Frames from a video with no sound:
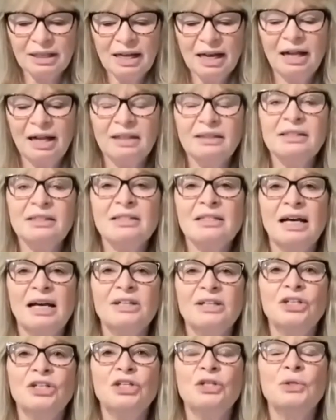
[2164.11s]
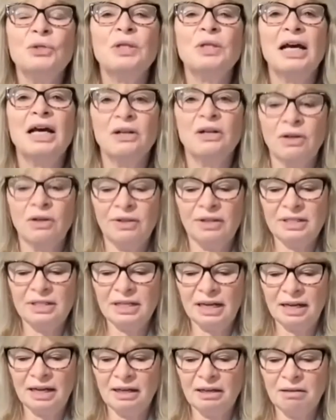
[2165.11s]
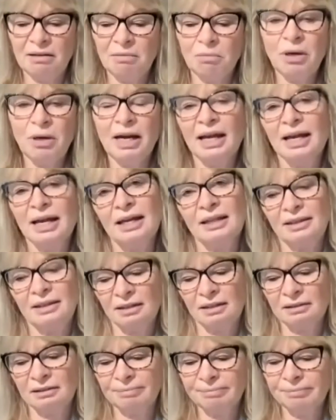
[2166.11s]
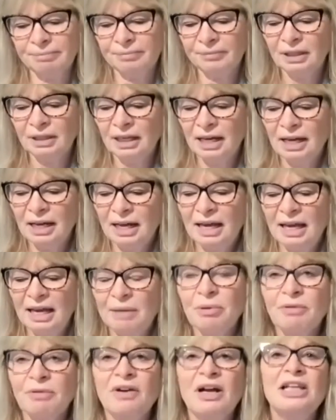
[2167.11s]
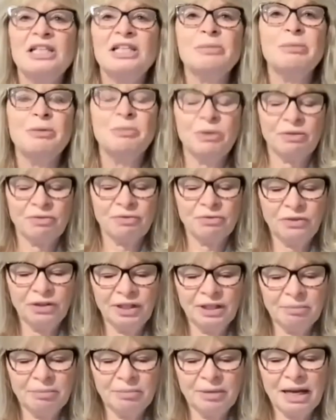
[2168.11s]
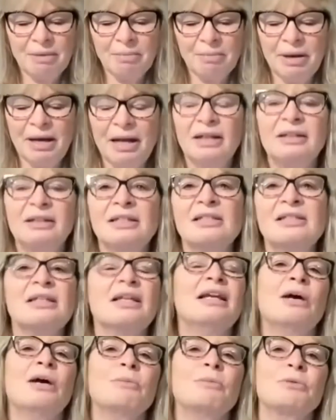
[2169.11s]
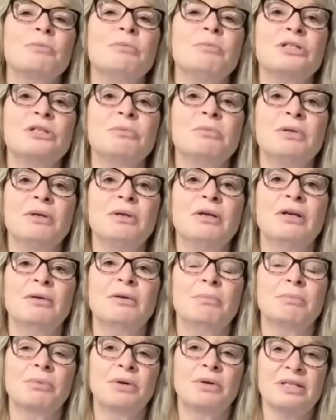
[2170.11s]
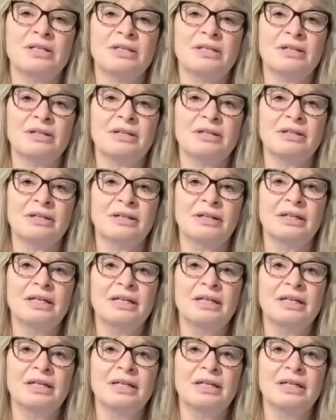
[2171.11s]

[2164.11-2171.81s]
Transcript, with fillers: I'll decide to do that on the day when I get there. It provides me with freedom and balance and helps me to be present.